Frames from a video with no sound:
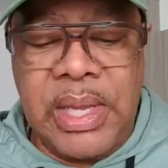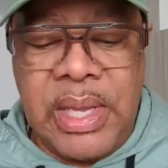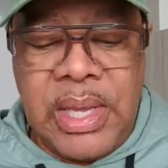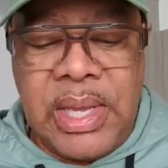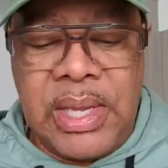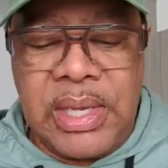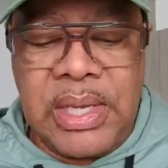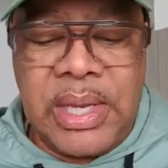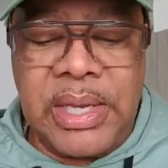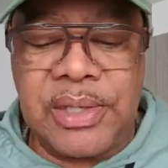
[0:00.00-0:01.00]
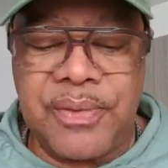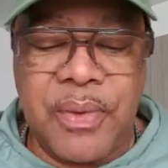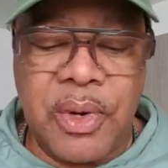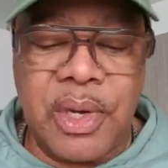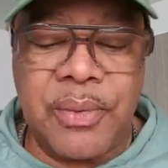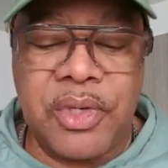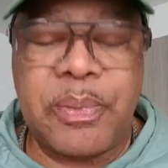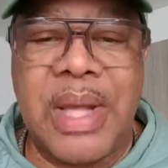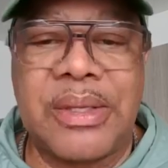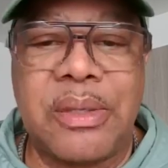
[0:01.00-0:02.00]
in a collective work and
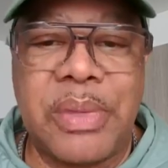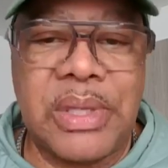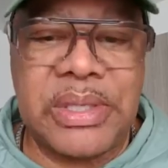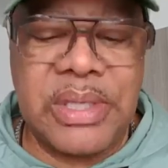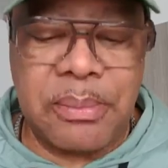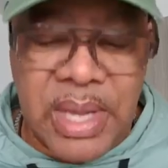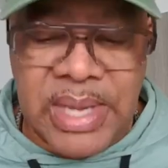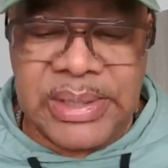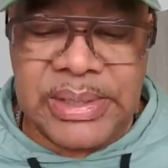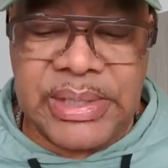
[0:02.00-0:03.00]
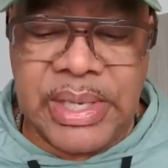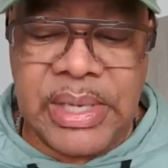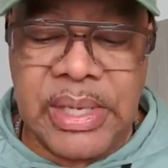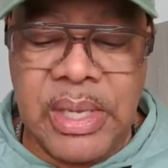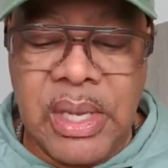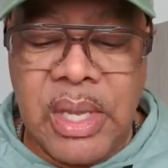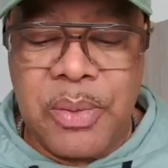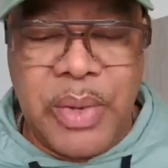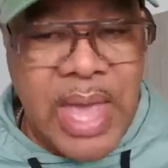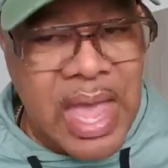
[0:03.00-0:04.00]
responsibility mindset. We
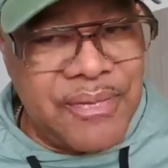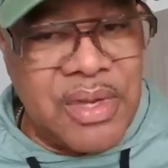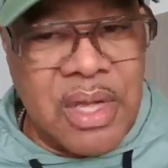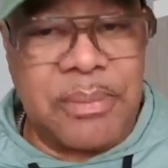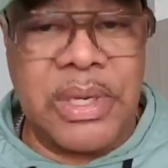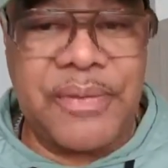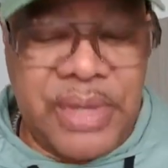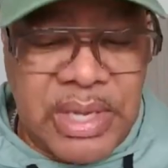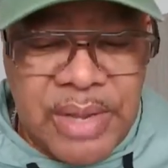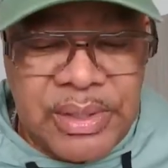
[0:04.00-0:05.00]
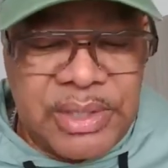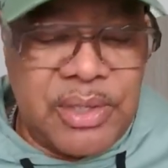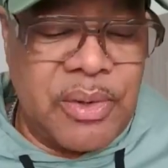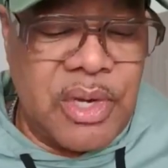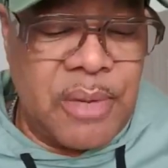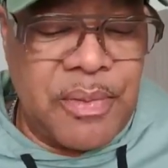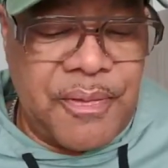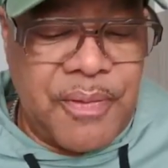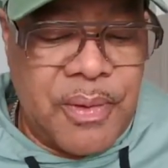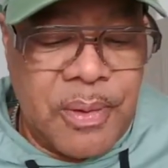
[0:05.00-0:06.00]
have to uplift together. Let's go to number
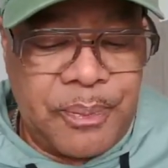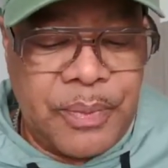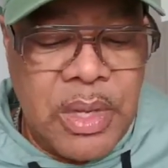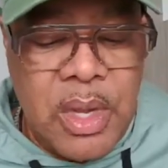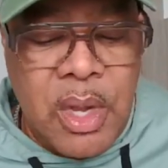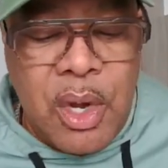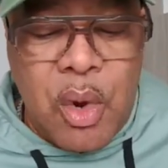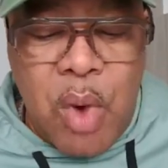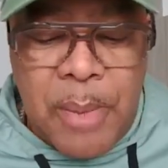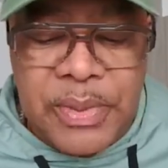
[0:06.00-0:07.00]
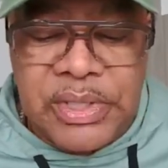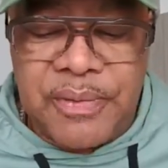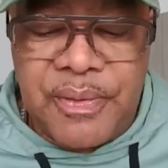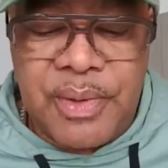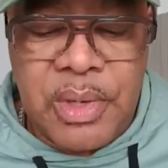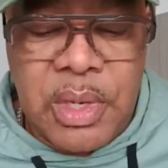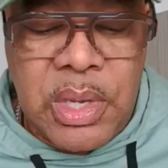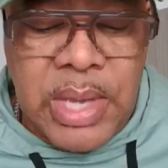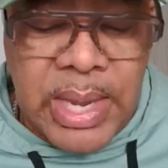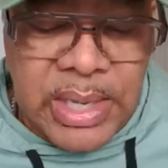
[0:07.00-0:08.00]
4, cooperative
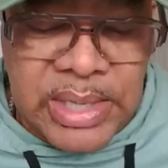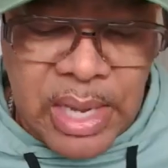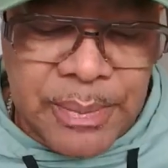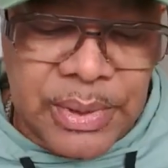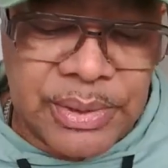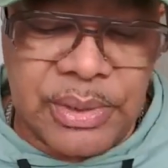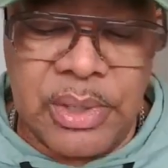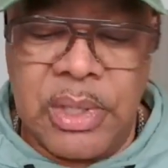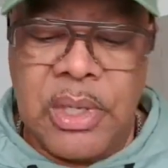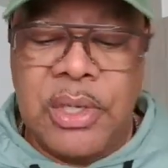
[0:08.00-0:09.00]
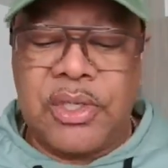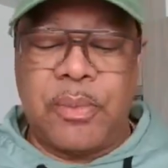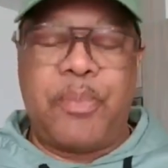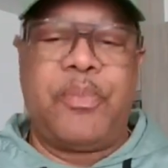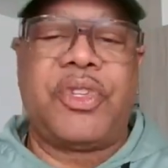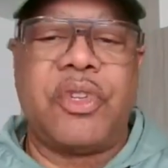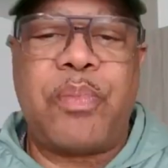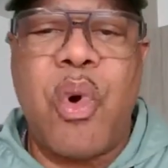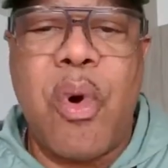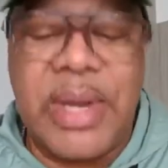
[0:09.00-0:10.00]
economics,
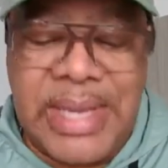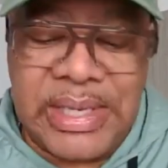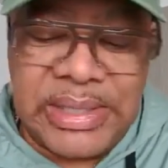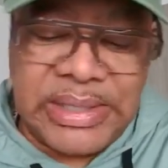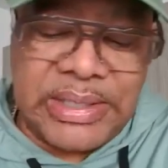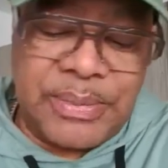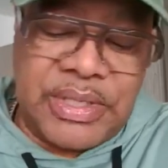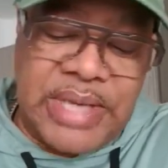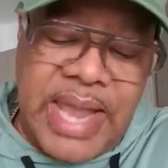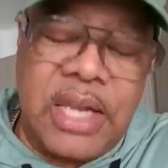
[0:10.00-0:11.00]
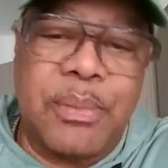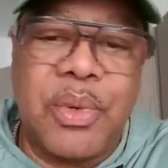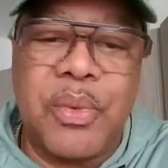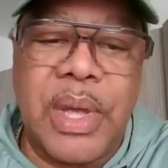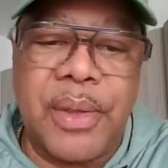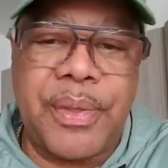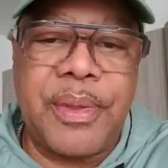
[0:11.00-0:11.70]
supporting sustainable wealth.